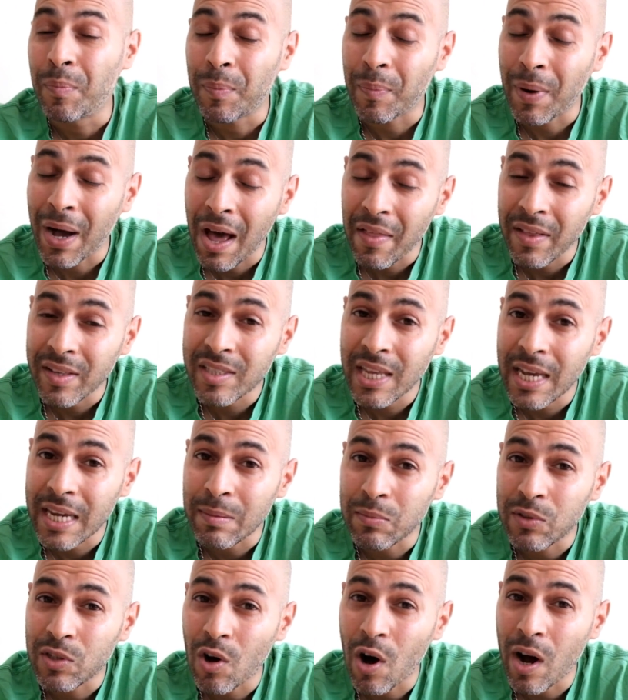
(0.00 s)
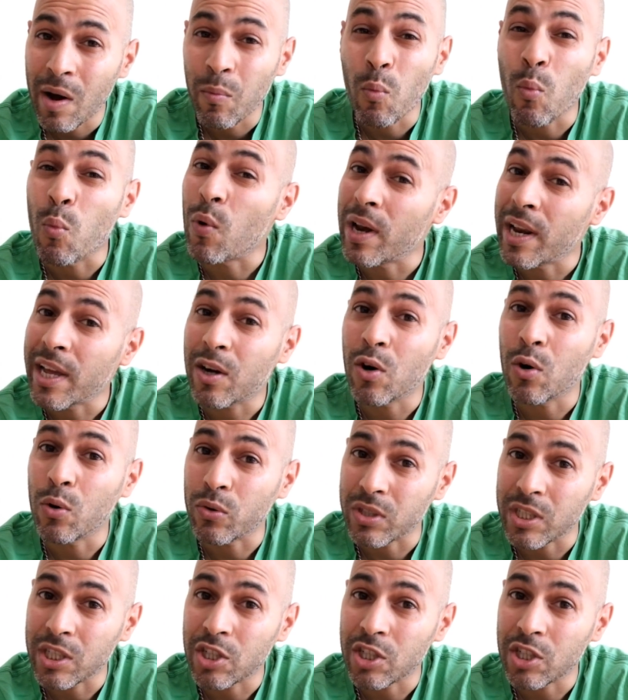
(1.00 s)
But at the same time, will it cause